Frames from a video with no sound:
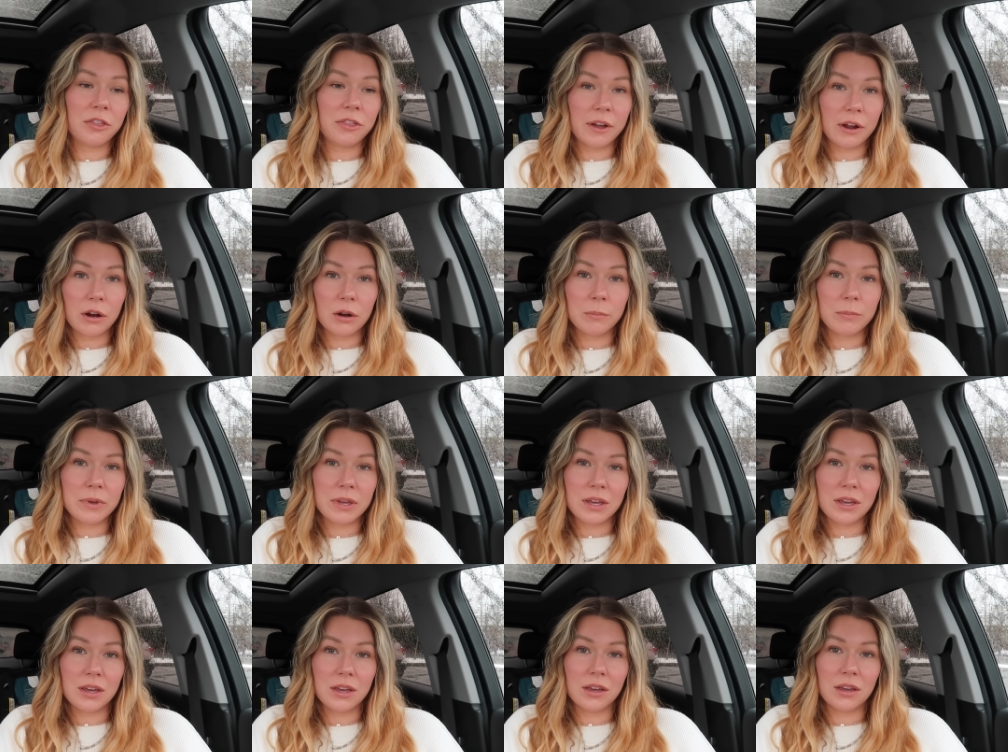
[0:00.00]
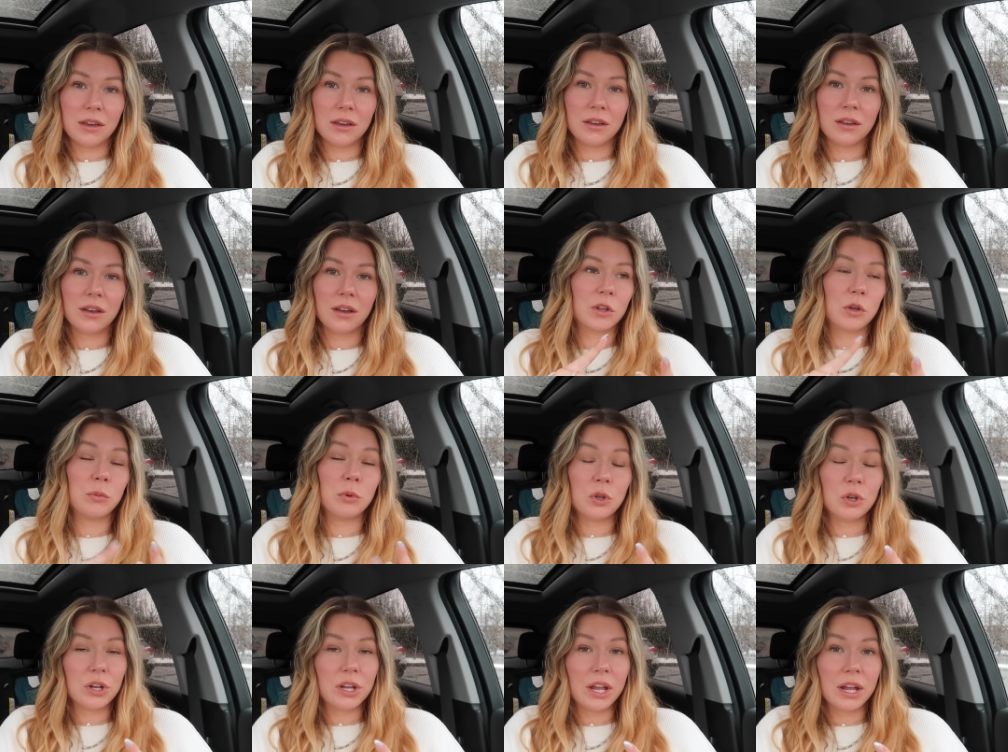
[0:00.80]
therapy,
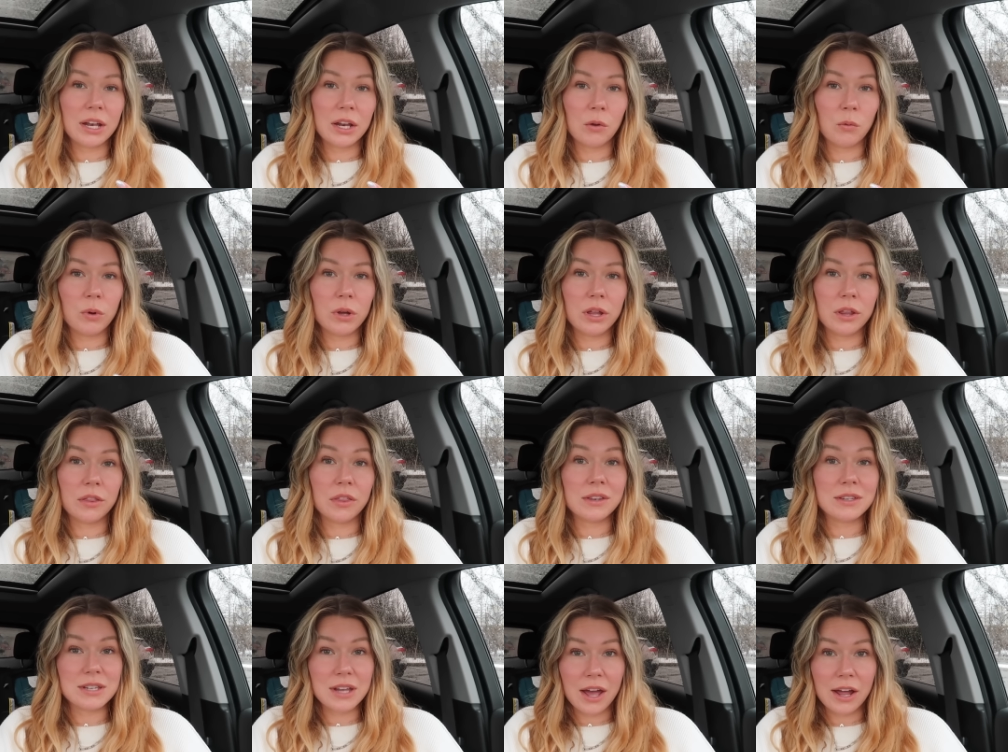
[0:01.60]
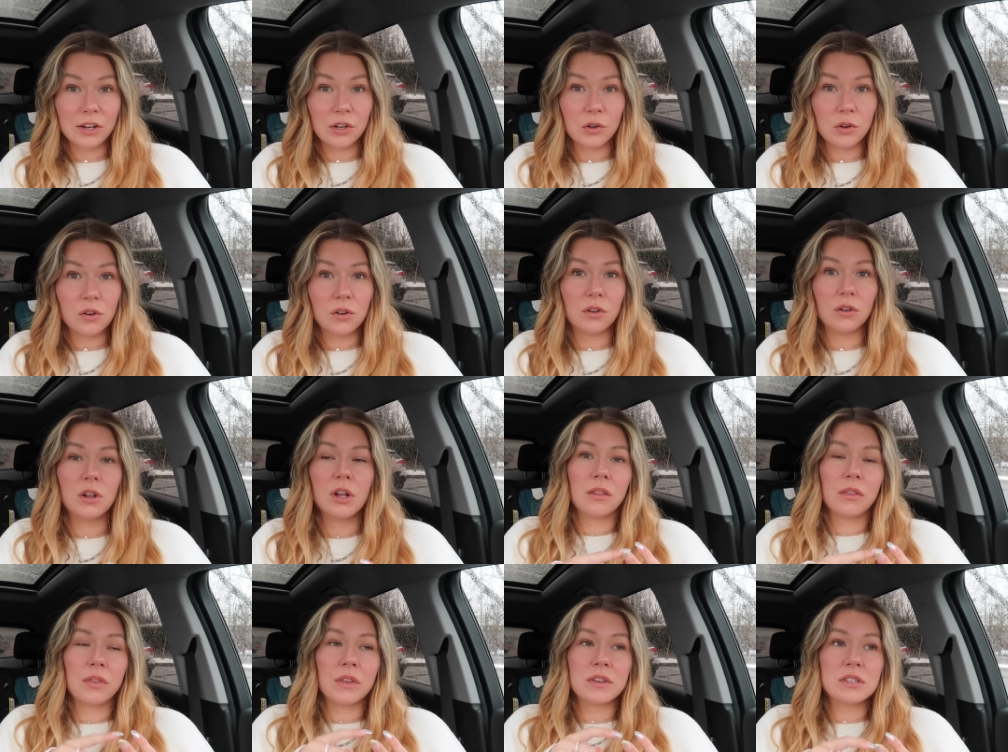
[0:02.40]
communicating with Daniel.
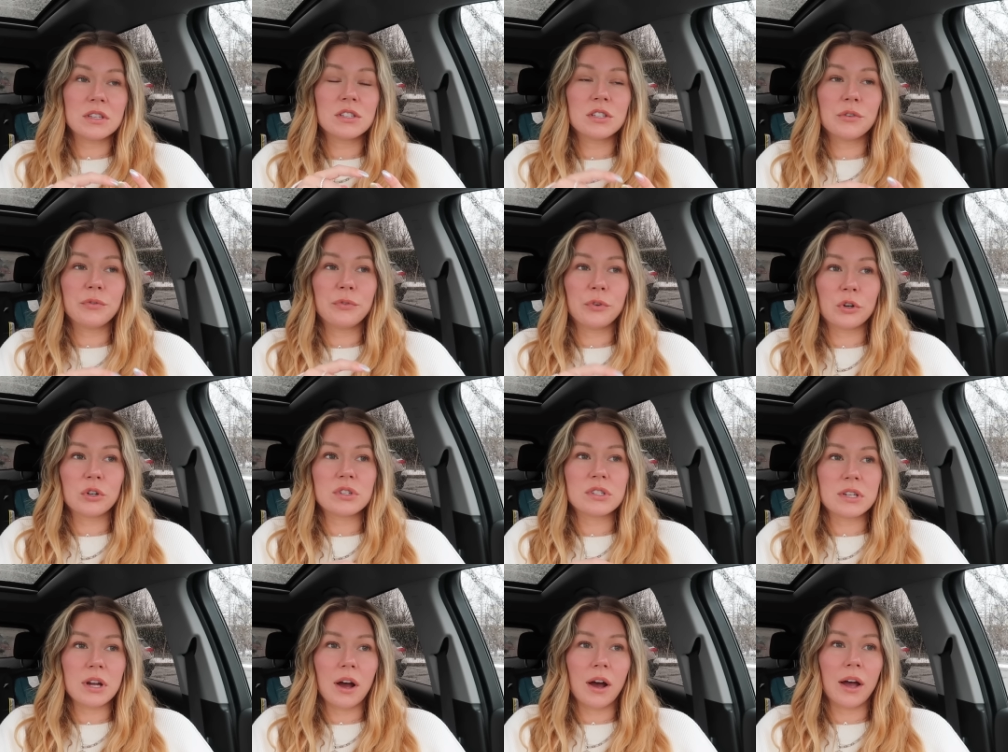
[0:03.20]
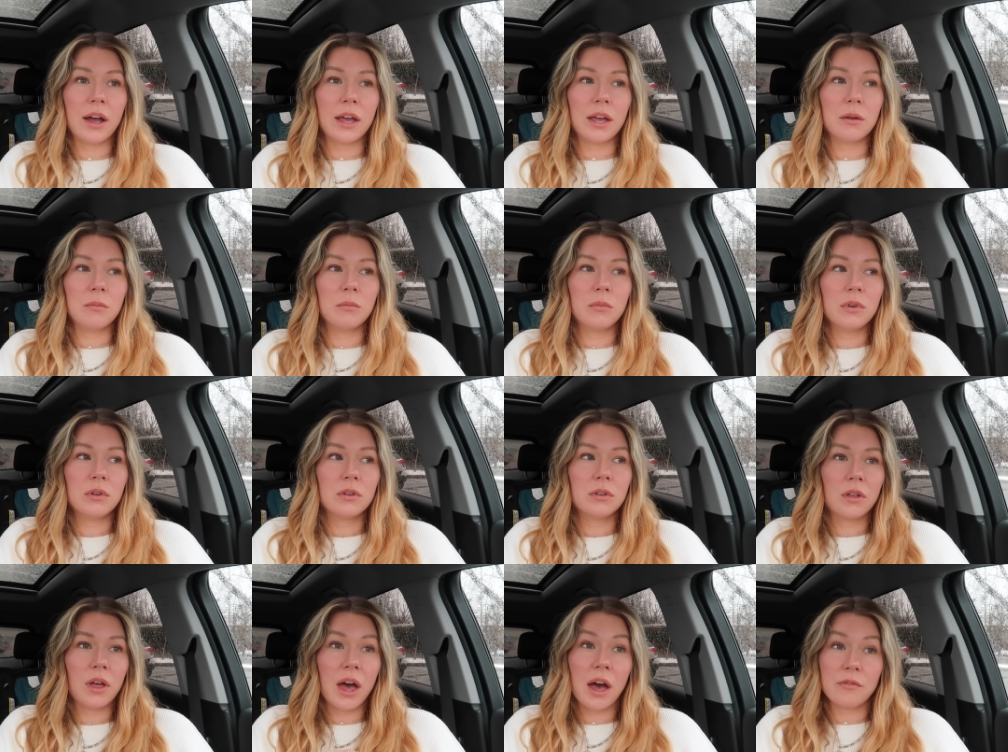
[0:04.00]
This is the first time
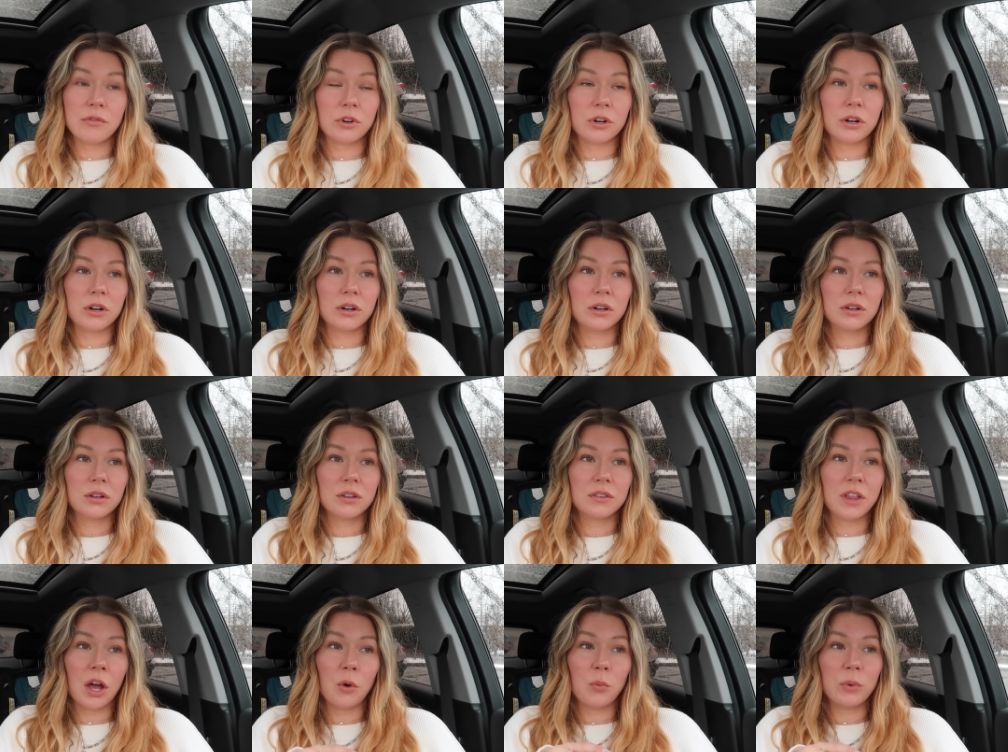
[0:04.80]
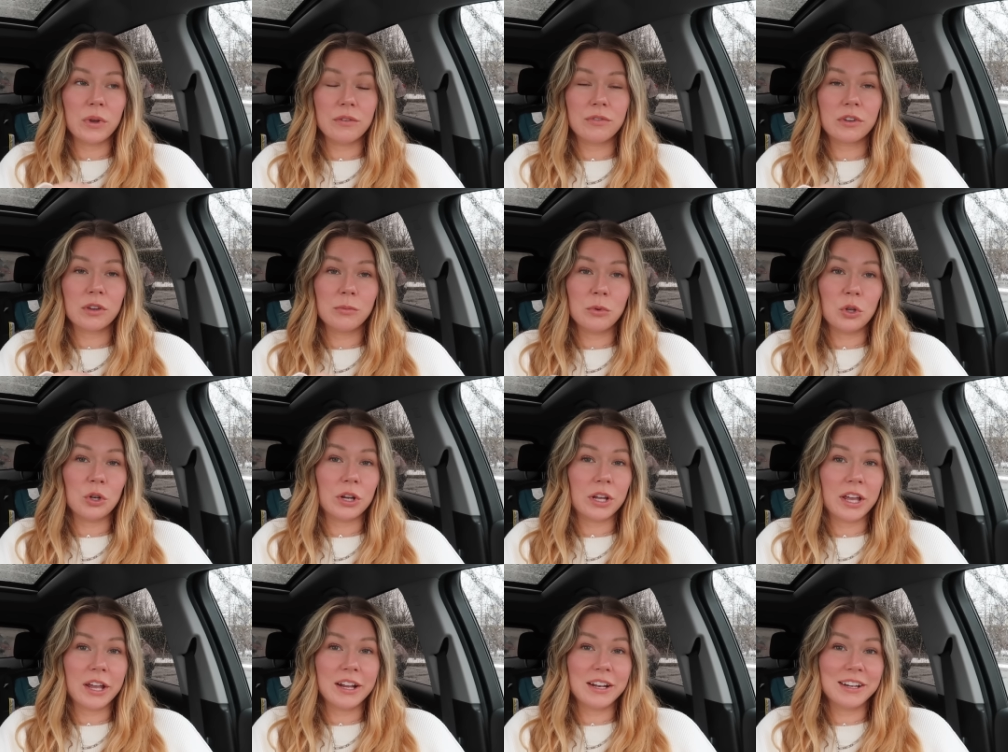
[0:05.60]
ever that we've
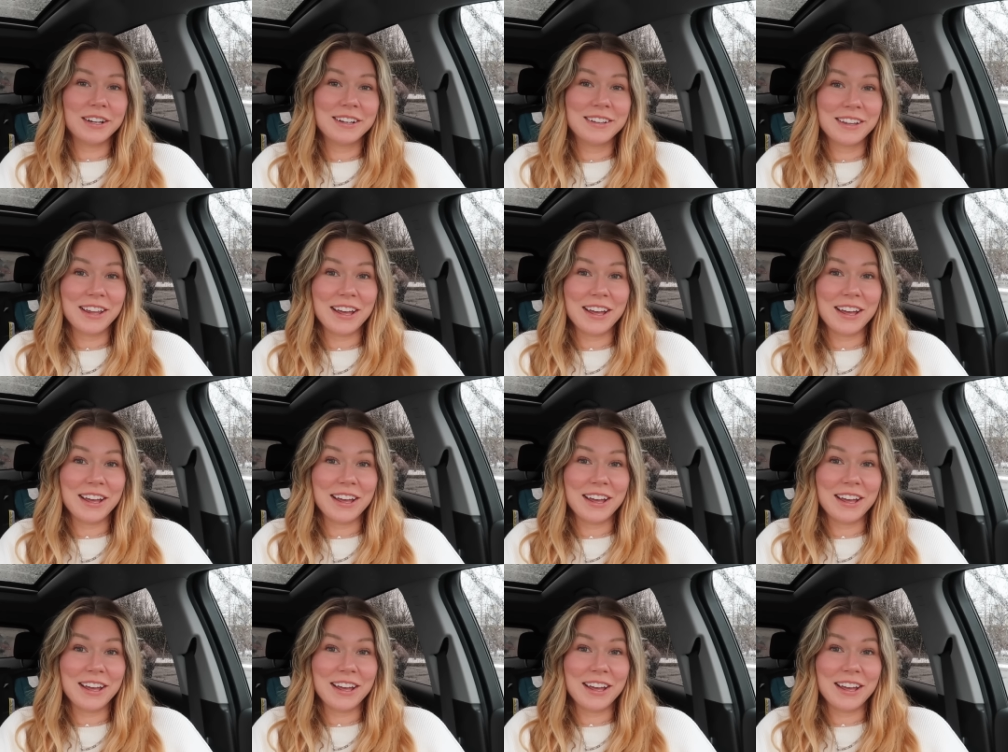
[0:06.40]
communicated